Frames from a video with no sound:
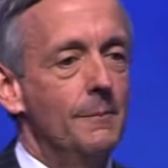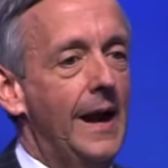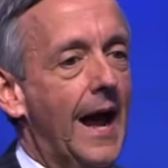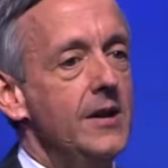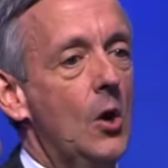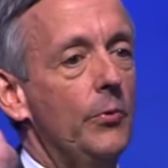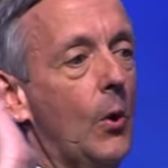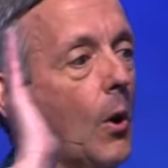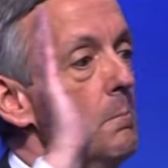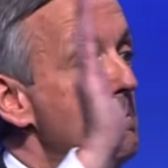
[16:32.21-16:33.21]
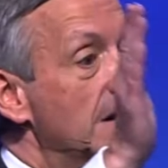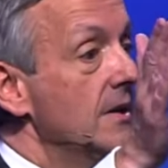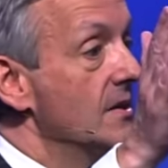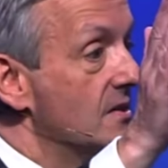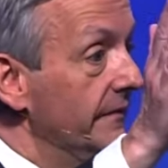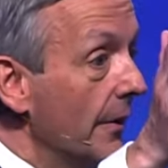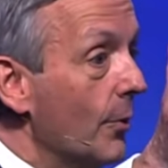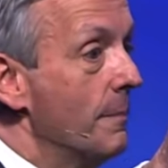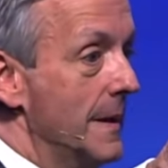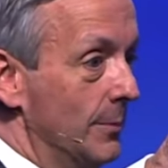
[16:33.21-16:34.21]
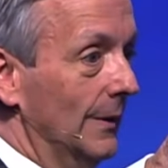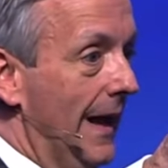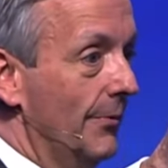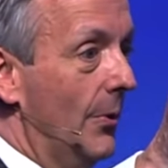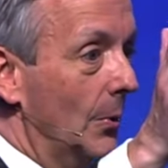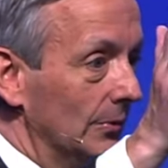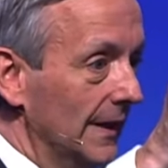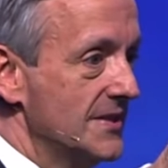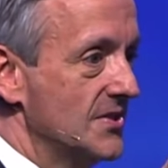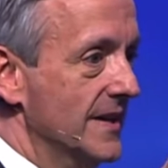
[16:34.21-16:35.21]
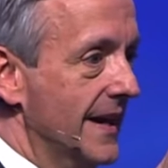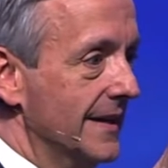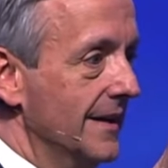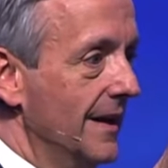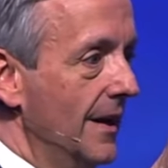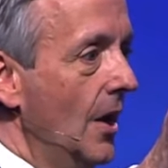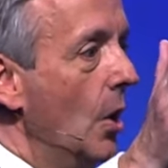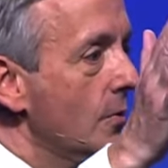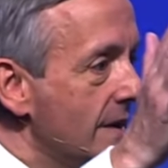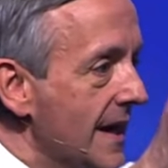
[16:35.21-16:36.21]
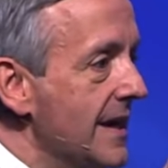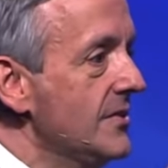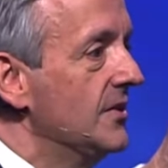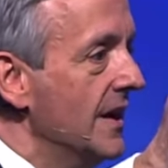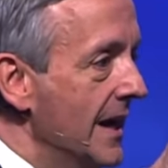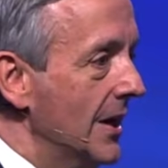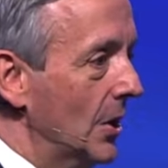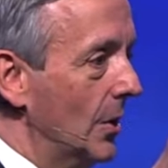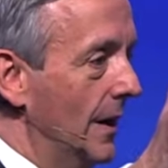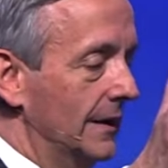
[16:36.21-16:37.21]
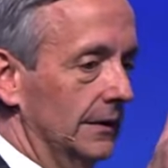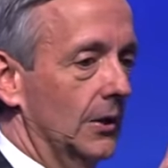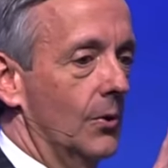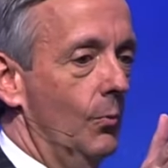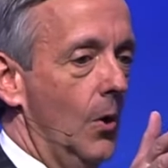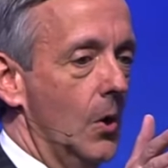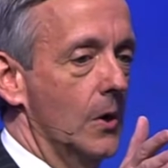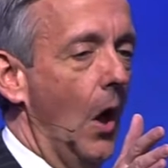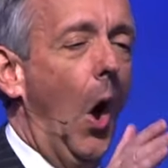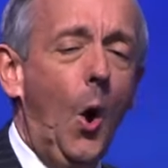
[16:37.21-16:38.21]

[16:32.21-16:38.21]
but I know there are millions of other people out there listening who need to hear a clear word.